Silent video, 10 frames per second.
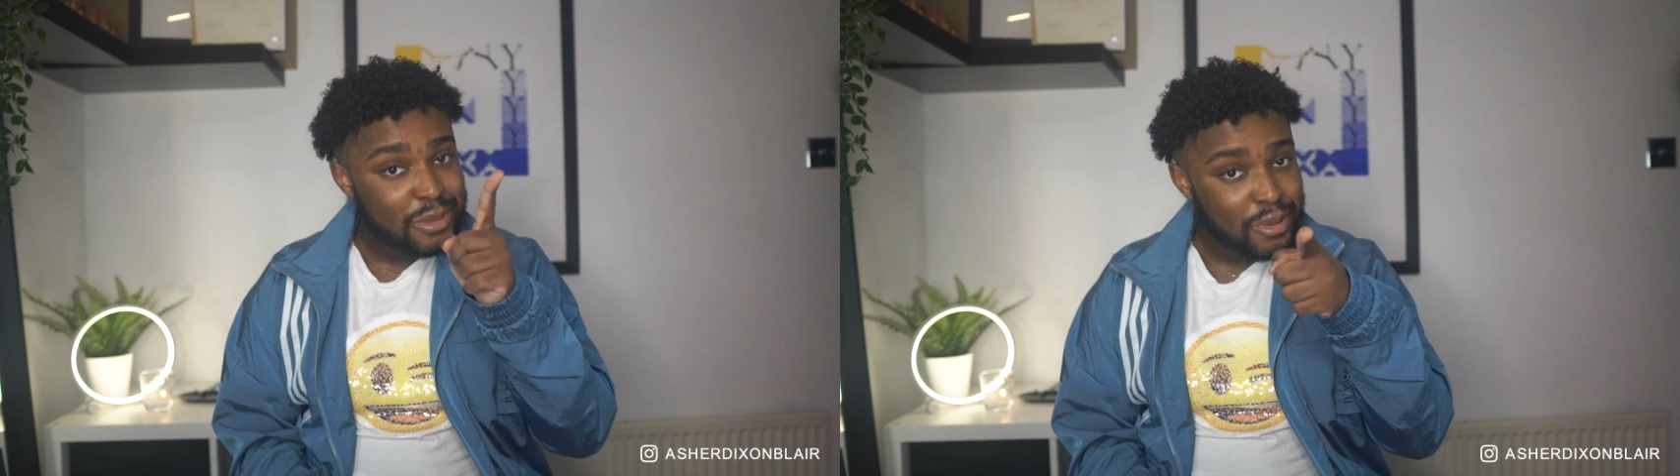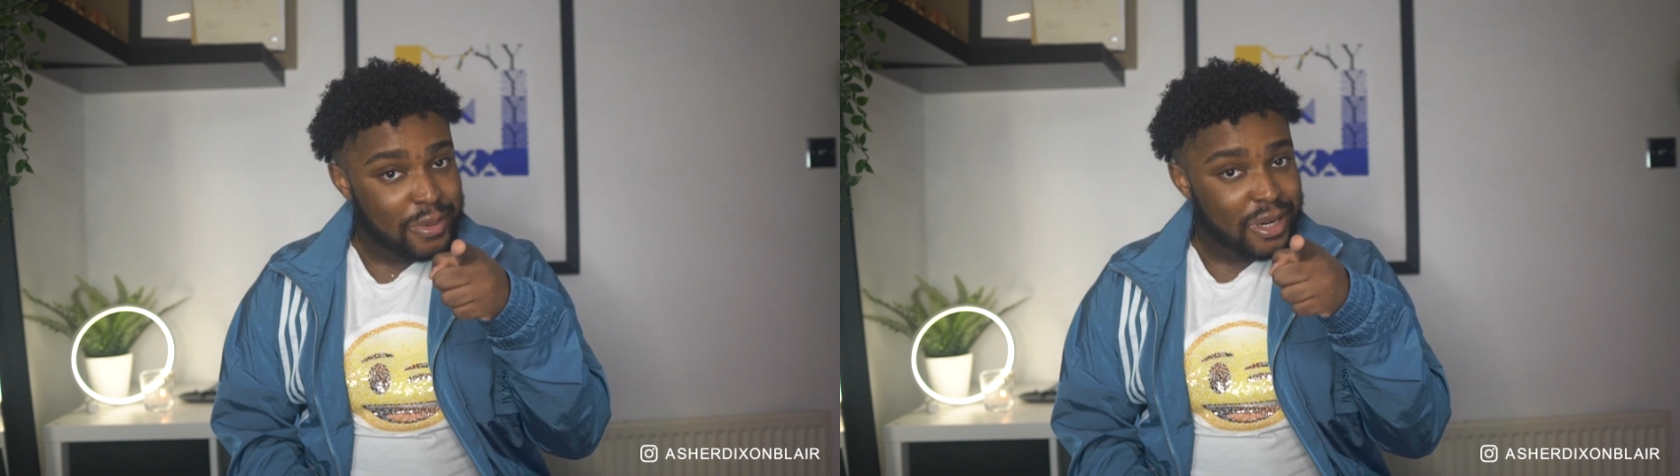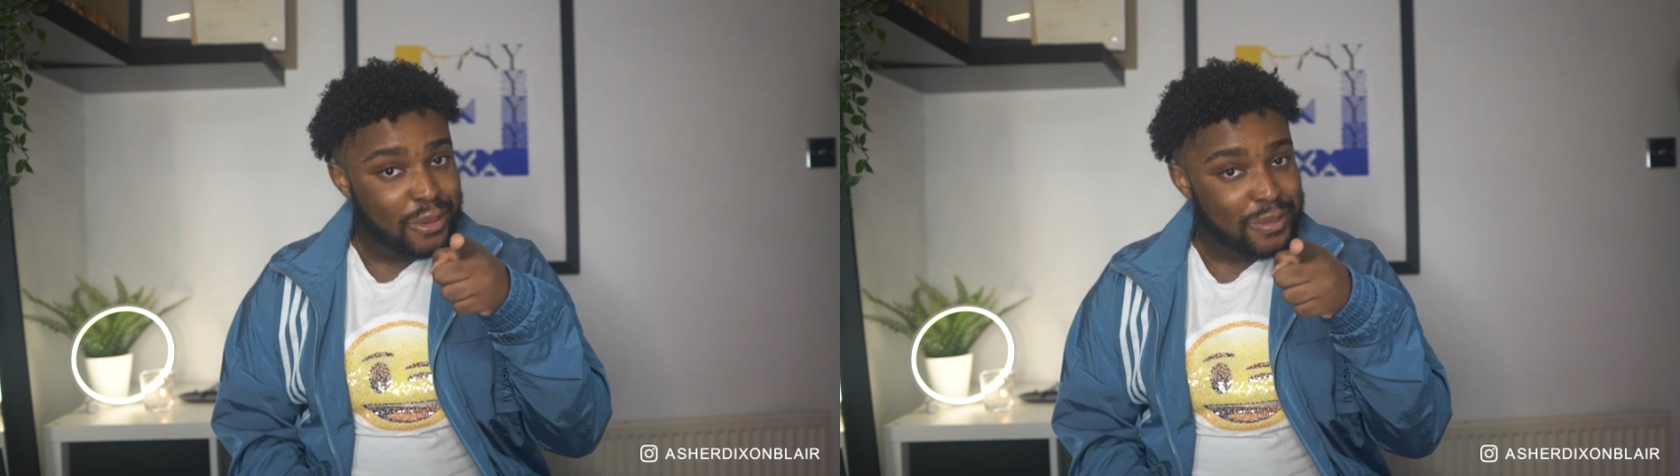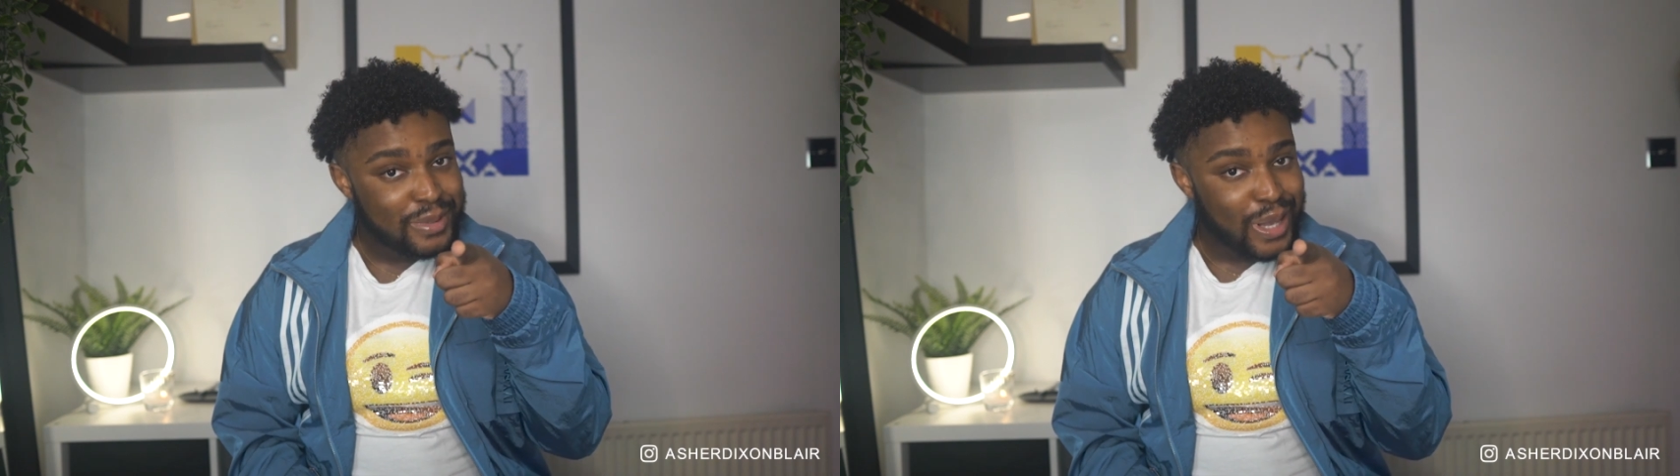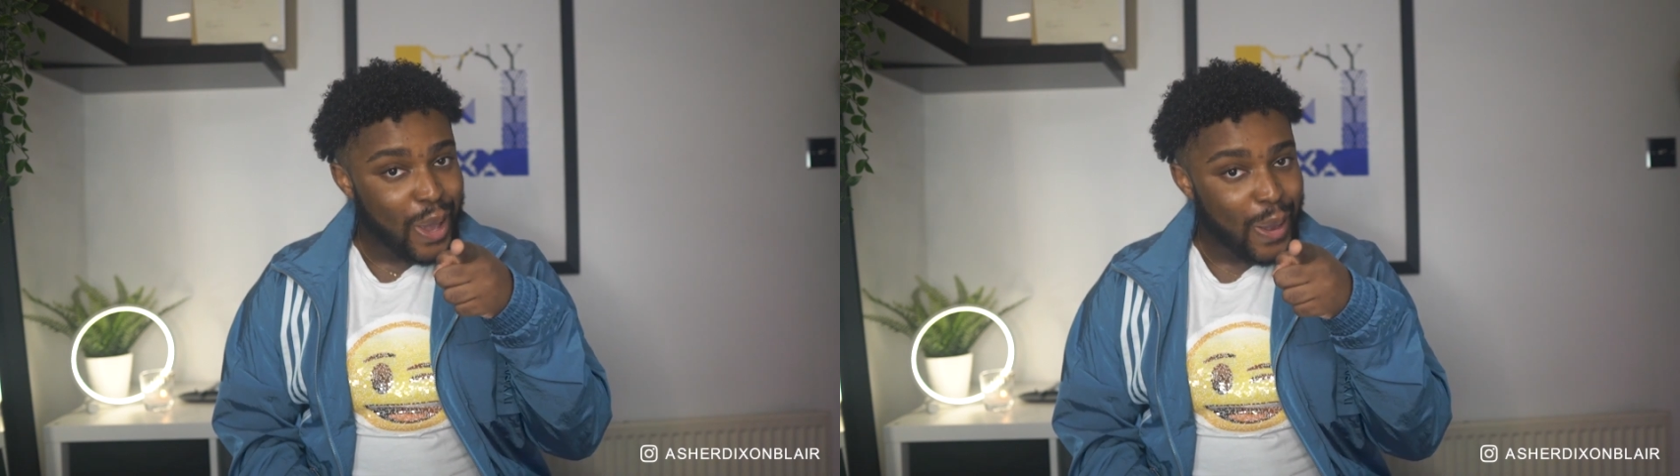also put me on her
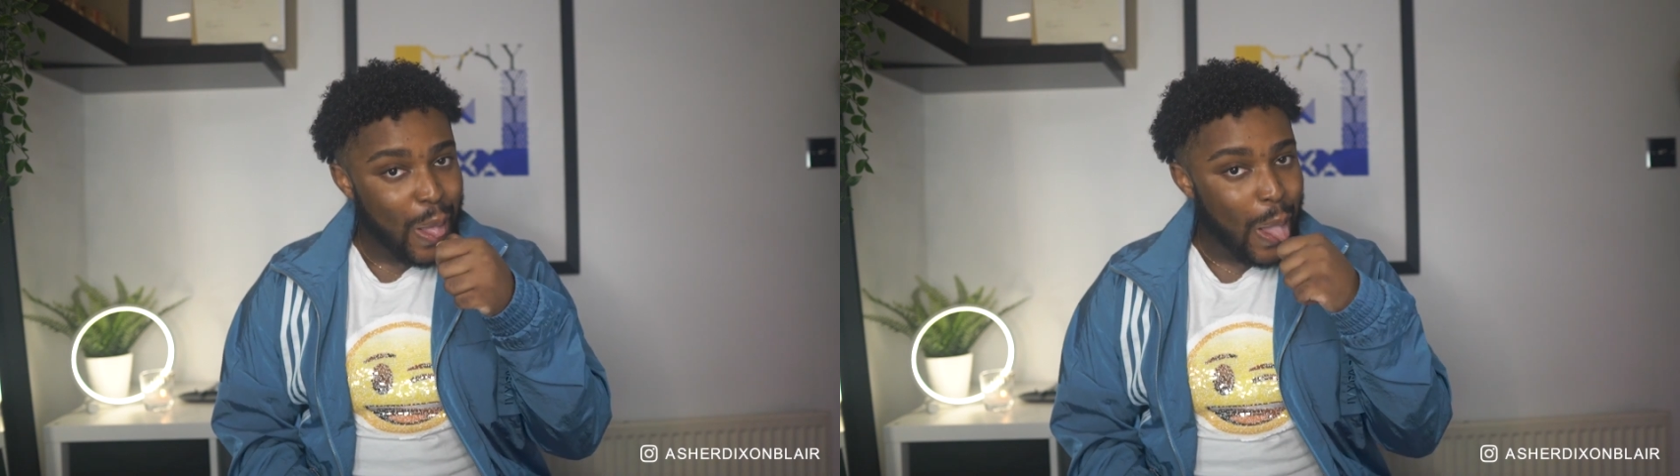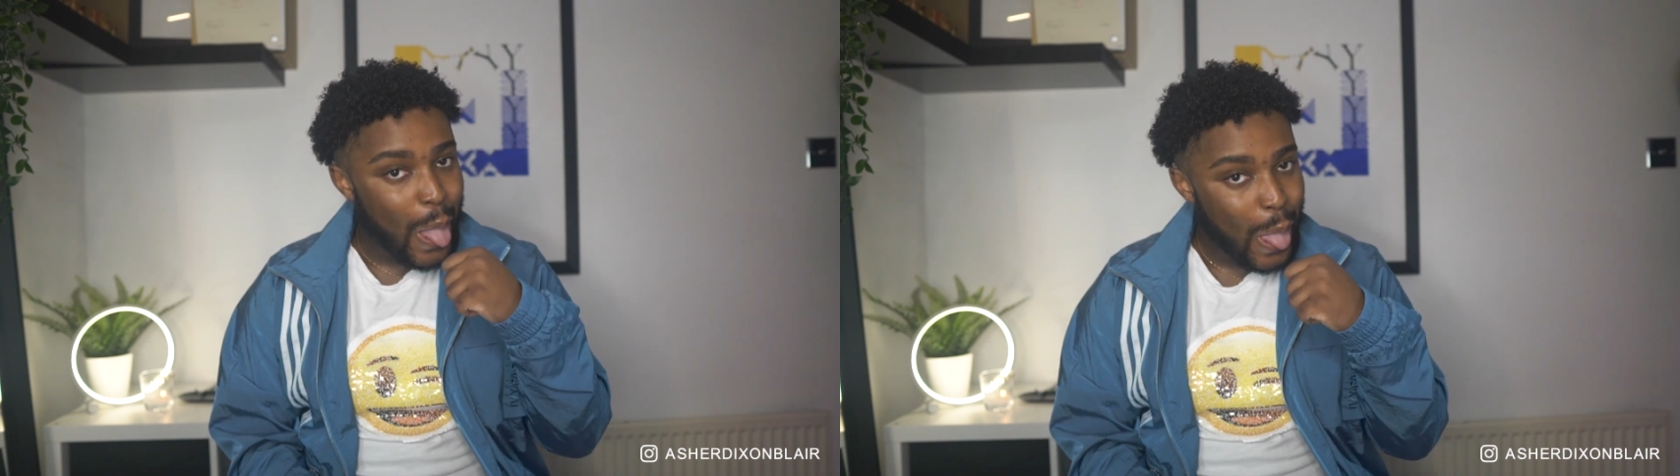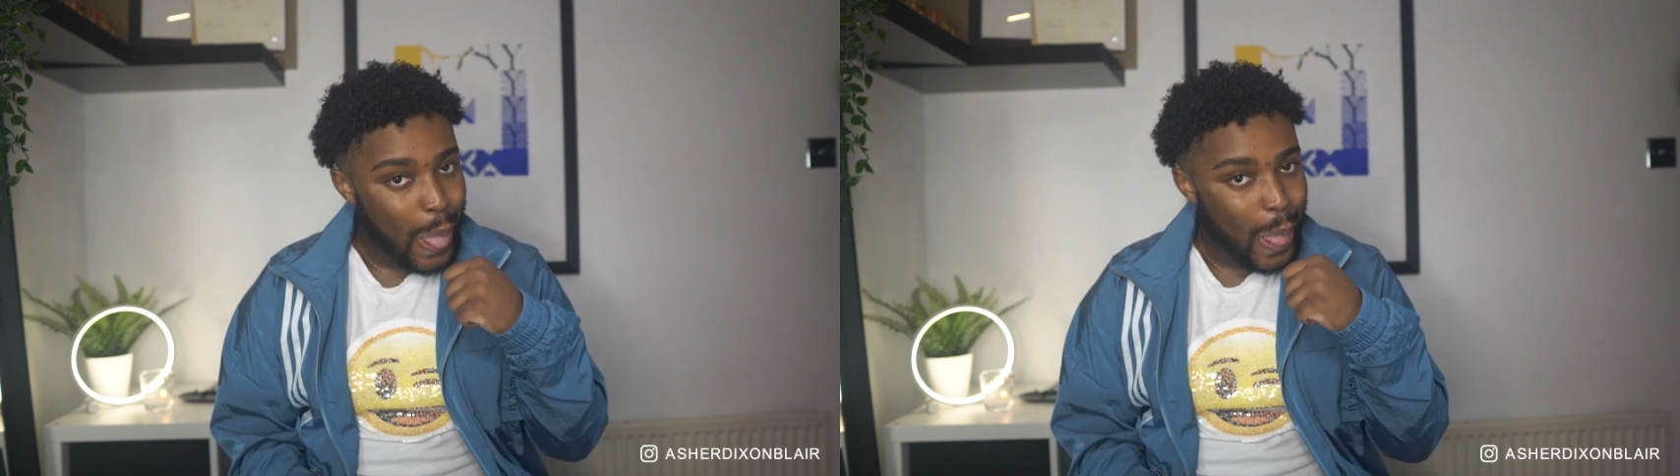website.